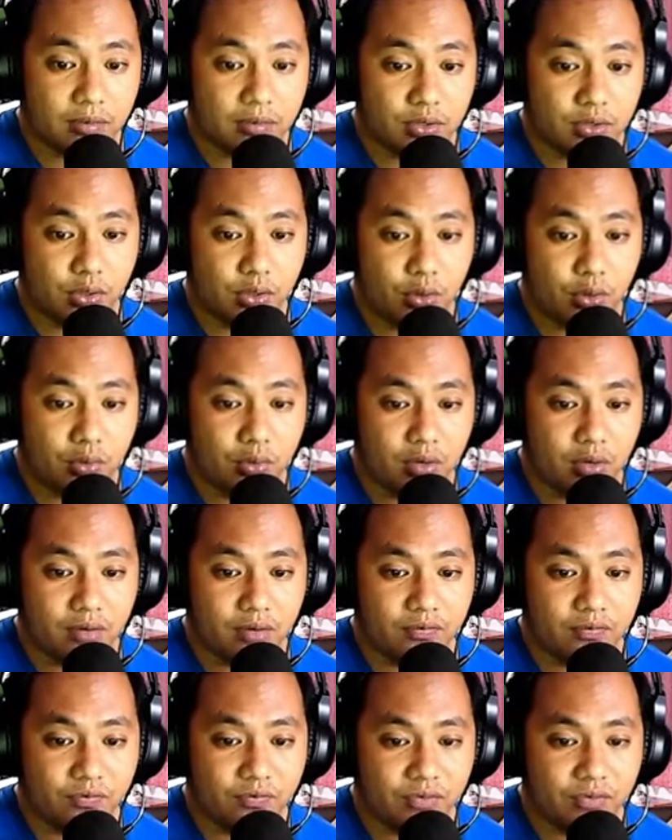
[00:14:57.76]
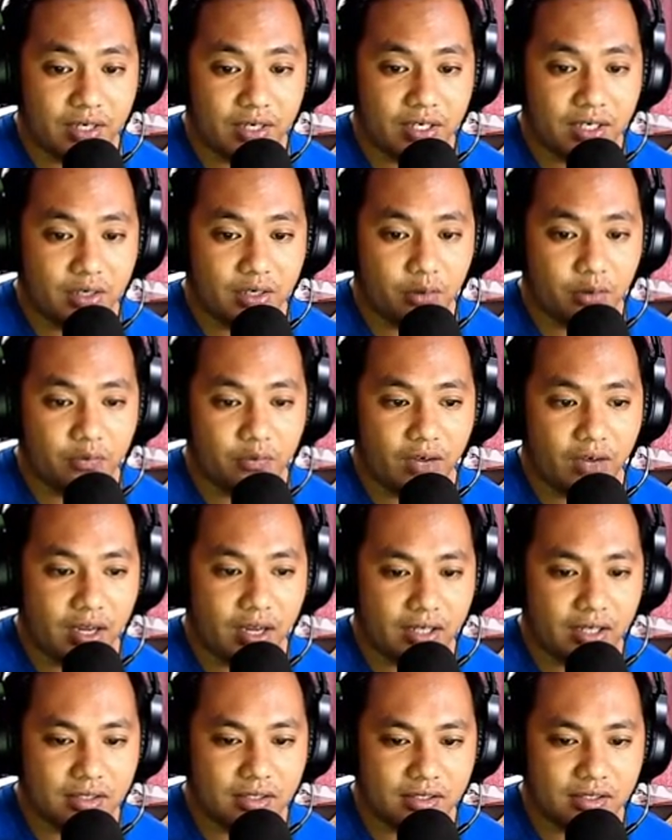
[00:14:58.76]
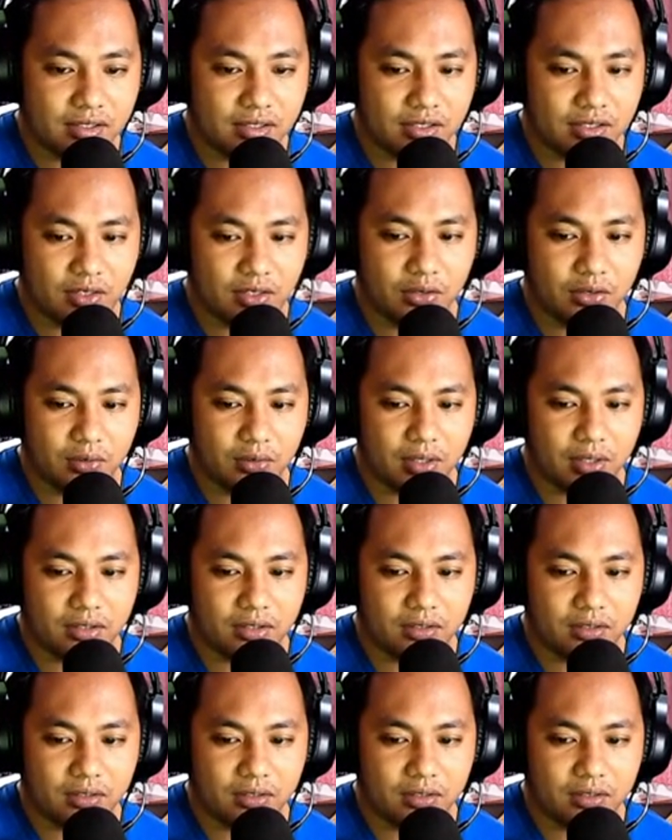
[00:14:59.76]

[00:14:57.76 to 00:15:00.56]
so afraid of heights you know what